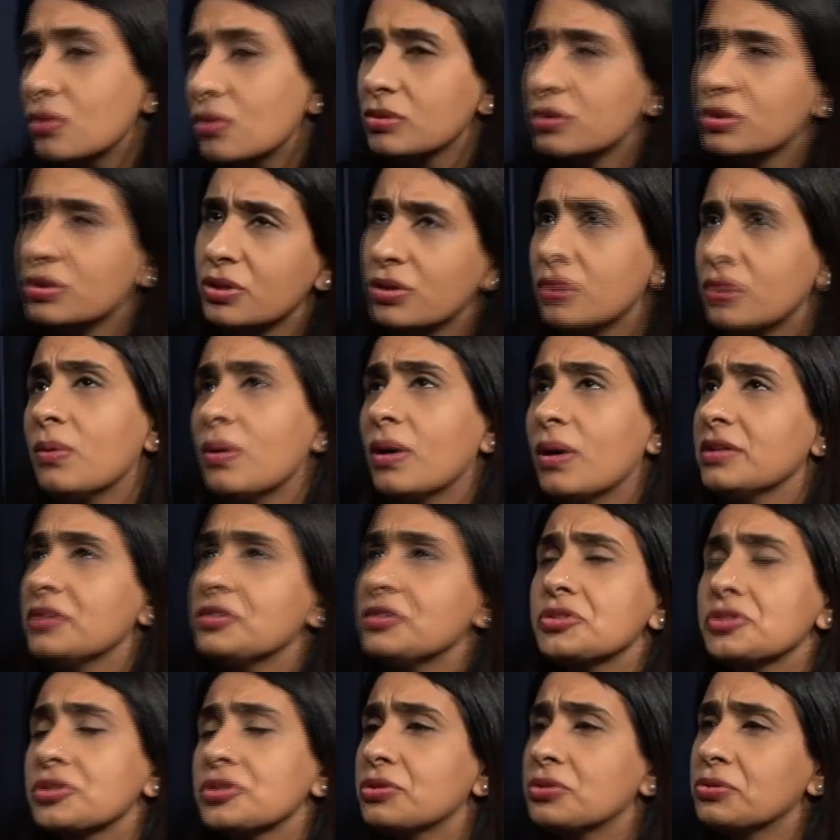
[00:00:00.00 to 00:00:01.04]
do you know what?
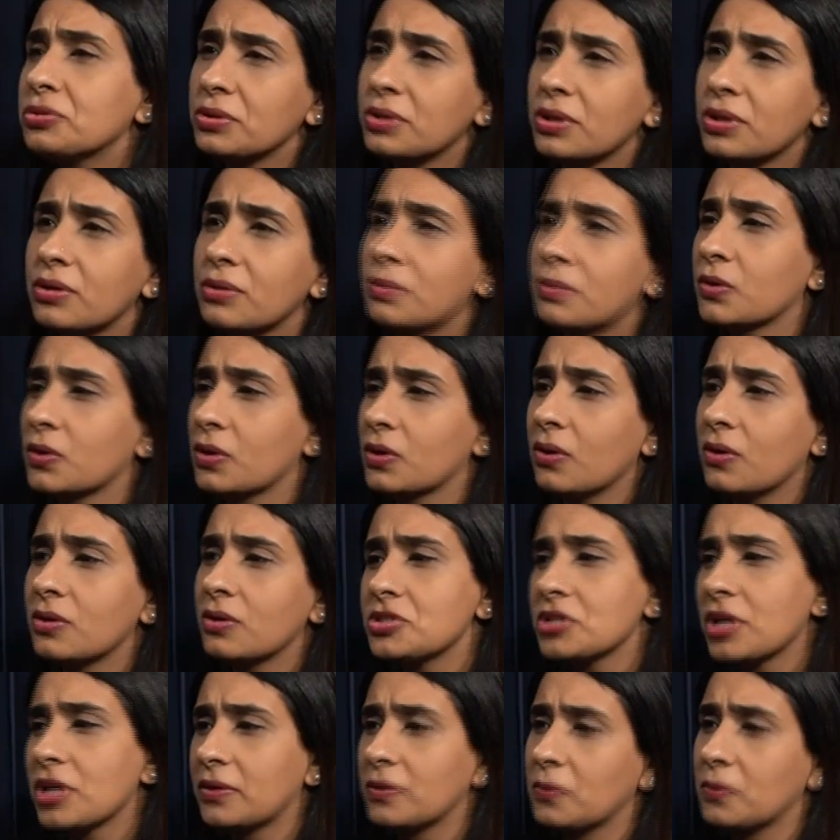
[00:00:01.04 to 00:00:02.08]
You should do your book
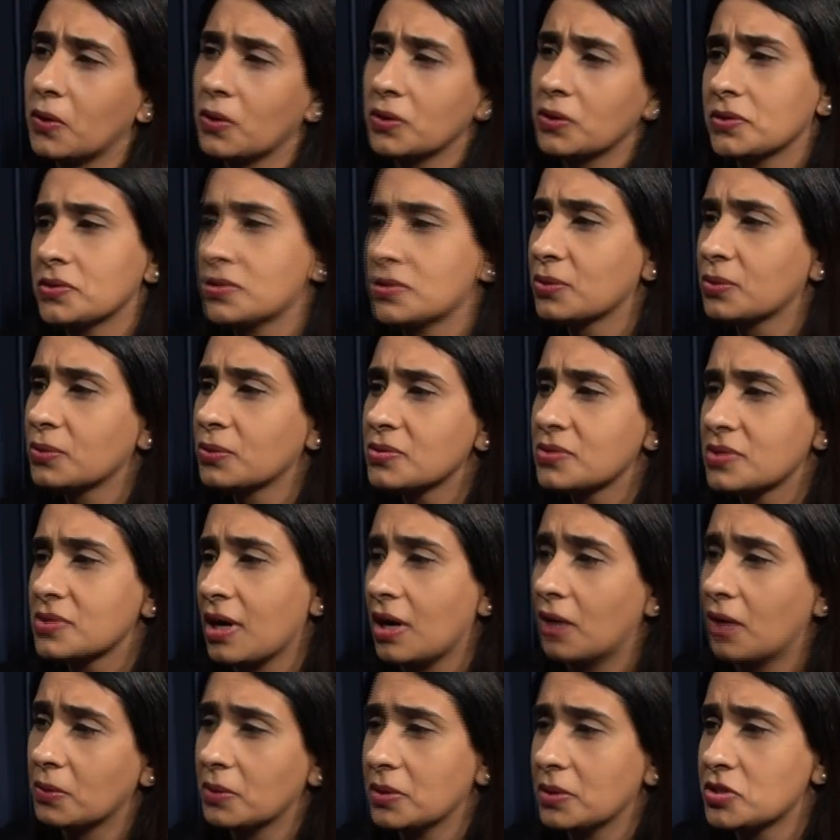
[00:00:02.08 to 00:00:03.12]
launch at Waterstones,
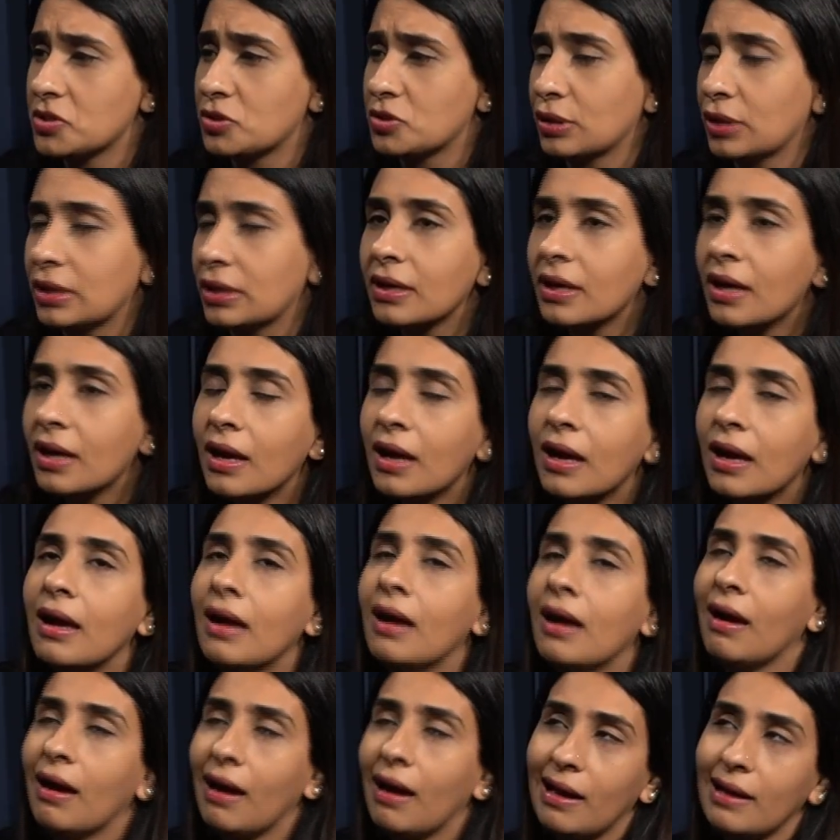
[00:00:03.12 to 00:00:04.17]
Gower Street.
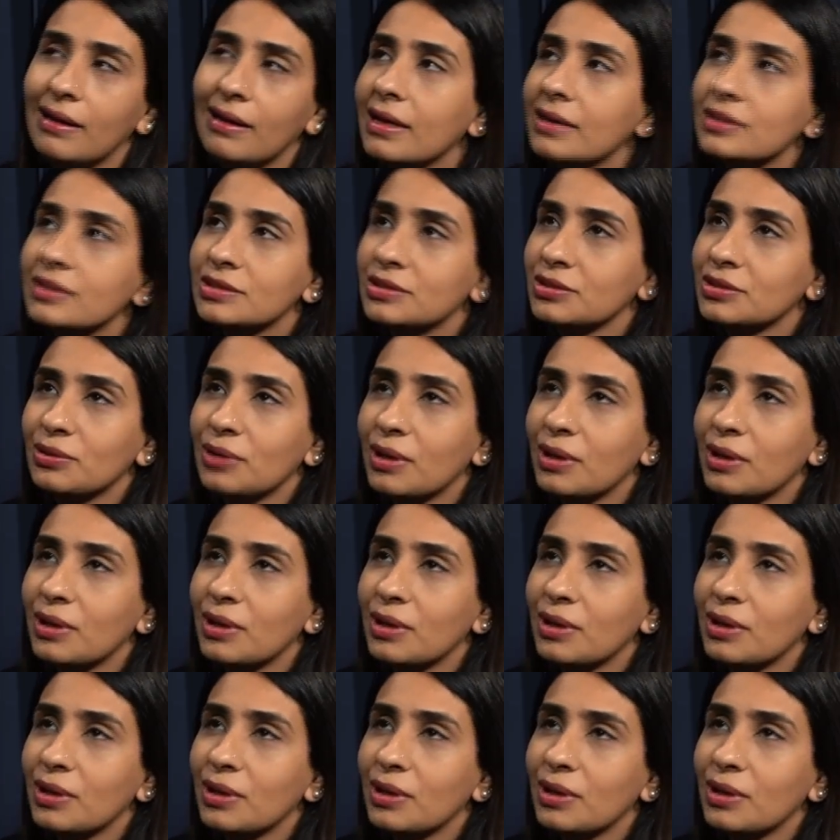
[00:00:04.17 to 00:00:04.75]
And I just, I